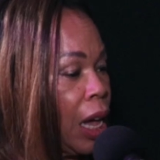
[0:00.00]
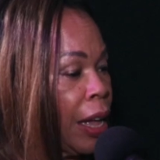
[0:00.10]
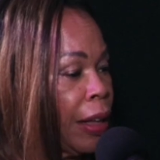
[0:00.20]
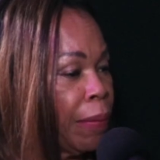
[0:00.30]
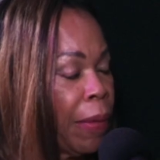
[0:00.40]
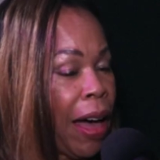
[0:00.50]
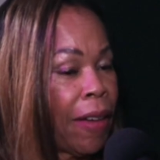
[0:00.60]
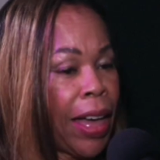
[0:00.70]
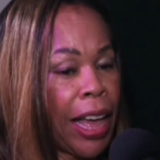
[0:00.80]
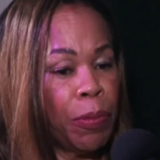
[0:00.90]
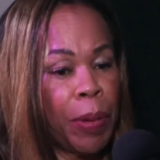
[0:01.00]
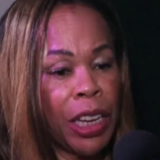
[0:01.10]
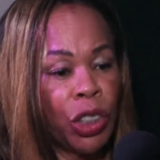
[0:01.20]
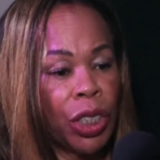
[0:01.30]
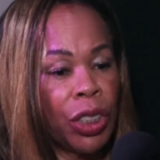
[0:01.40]
I've had
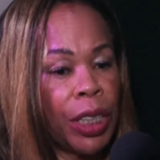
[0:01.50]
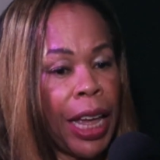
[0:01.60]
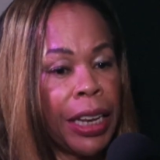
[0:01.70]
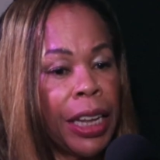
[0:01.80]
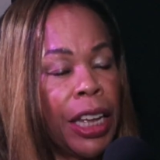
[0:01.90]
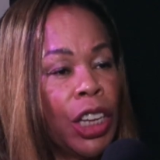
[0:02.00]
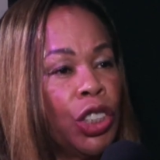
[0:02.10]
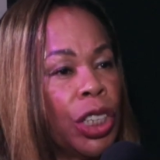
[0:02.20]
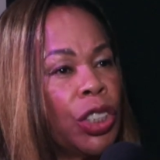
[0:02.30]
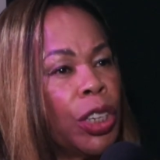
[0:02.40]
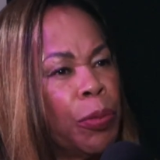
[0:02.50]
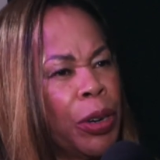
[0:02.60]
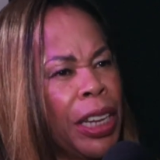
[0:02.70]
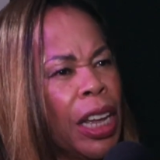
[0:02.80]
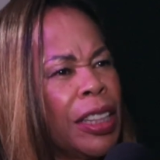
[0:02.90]
patients that just
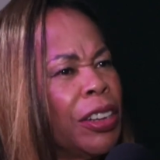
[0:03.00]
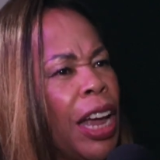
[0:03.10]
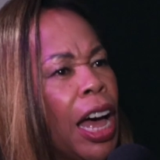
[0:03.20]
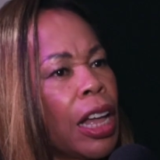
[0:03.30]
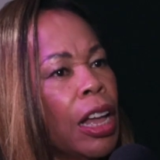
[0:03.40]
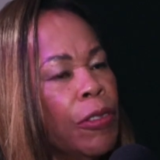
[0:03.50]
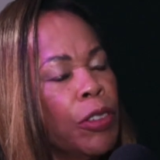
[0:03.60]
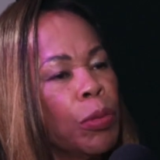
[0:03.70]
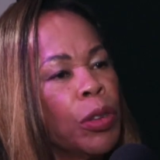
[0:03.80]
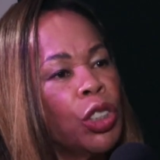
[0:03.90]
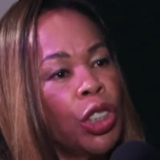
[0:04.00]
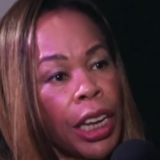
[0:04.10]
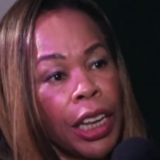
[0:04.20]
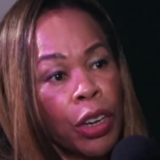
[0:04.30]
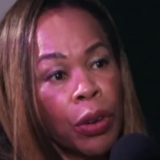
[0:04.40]
they're not comfortable
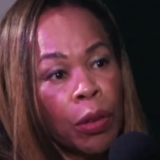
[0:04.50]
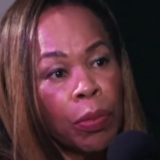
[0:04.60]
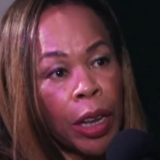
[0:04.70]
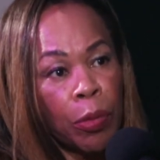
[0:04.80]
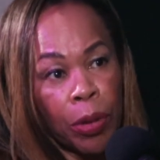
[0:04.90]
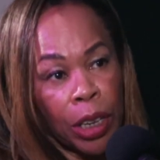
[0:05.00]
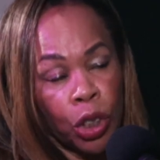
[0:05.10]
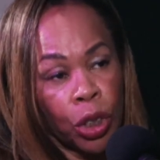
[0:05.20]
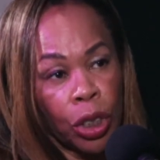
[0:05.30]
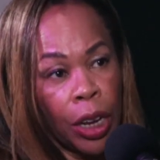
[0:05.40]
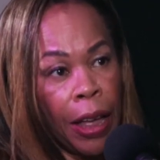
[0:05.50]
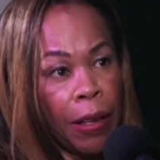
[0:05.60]
checking their own blood pressure,